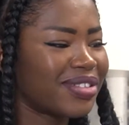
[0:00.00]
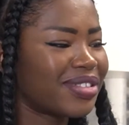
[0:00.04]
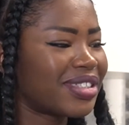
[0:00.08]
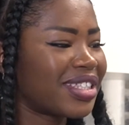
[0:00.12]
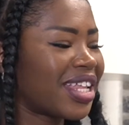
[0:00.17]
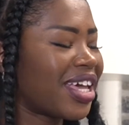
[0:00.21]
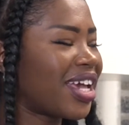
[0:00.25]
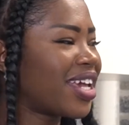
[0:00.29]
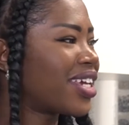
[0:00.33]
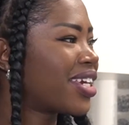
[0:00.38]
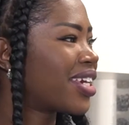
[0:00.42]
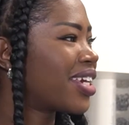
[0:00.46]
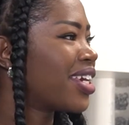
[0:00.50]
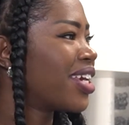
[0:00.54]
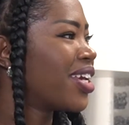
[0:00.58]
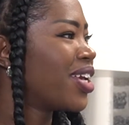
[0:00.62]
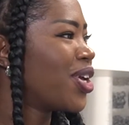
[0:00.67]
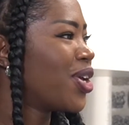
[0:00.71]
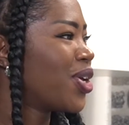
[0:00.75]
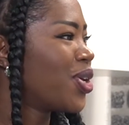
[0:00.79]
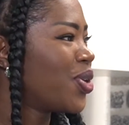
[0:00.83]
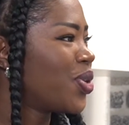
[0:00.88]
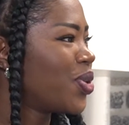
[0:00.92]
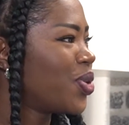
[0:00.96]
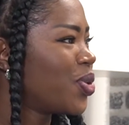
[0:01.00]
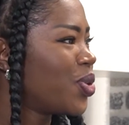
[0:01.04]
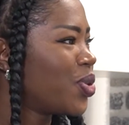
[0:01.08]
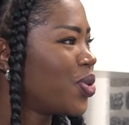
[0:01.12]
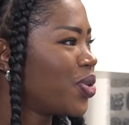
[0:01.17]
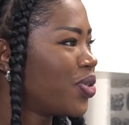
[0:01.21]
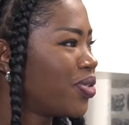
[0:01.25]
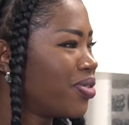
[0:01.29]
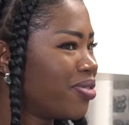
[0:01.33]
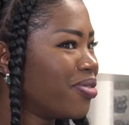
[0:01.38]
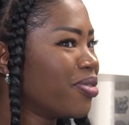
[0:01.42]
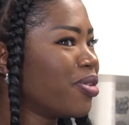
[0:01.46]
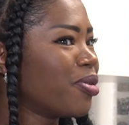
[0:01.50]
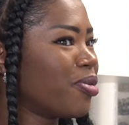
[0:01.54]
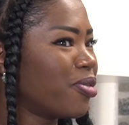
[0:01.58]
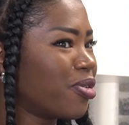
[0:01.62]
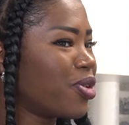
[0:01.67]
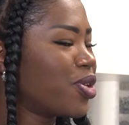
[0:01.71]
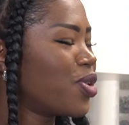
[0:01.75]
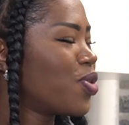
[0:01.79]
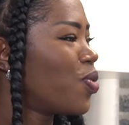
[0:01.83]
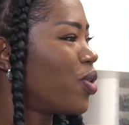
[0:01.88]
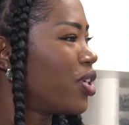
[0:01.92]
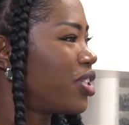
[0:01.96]
It's like,
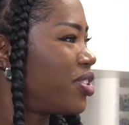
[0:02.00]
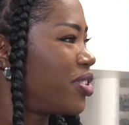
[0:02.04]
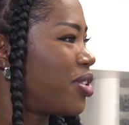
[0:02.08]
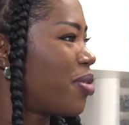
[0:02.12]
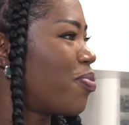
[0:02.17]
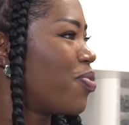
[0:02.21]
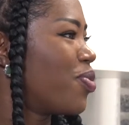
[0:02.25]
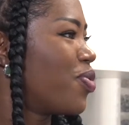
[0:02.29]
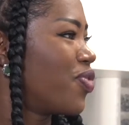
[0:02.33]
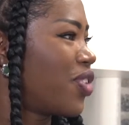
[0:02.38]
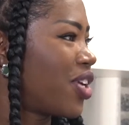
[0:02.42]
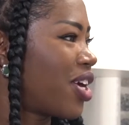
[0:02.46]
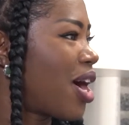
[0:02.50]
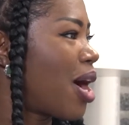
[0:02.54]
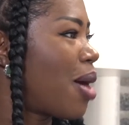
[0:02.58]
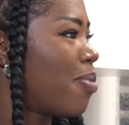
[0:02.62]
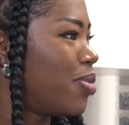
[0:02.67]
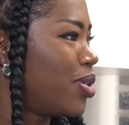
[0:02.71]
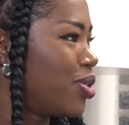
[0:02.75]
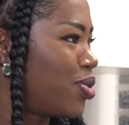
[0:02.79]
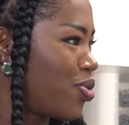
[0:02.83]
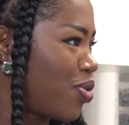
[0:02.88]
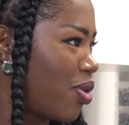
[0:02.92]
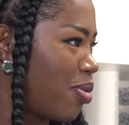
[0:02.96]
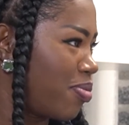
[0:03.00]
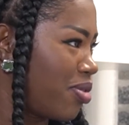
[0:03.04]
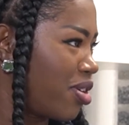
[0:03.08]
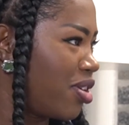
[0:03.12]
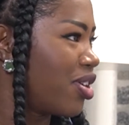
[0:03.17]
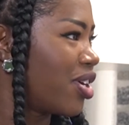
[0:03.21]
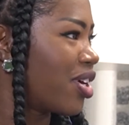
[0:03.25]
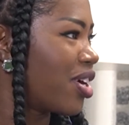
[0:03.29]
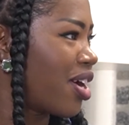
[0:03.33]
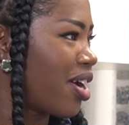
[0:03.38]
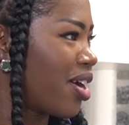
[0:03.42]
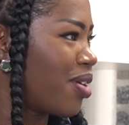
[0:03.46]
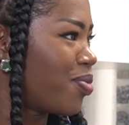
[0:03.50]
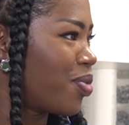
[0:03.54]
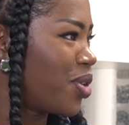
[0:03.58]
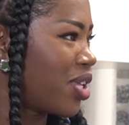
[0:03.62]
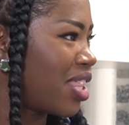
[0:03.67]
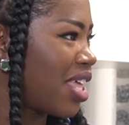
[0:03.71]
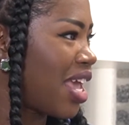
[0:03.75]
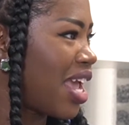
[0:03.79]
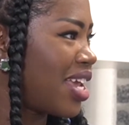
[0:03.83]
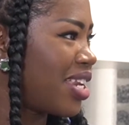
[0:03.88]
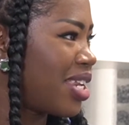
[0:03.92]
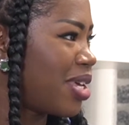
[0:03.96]
you watch the movie Coming to America
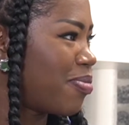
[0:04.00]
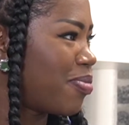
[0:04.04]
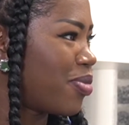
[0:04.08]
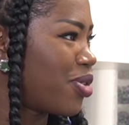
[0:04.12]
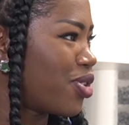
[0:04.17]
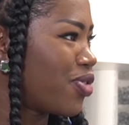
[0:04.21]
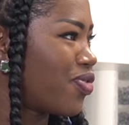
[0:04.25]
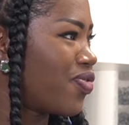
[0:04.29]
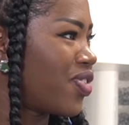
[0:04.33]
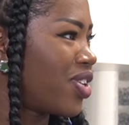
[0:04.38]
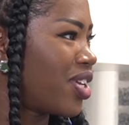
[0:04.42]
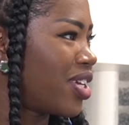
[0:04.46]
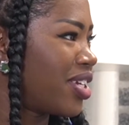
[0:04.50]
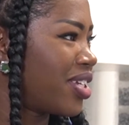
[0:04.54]
with Eddie Murphy.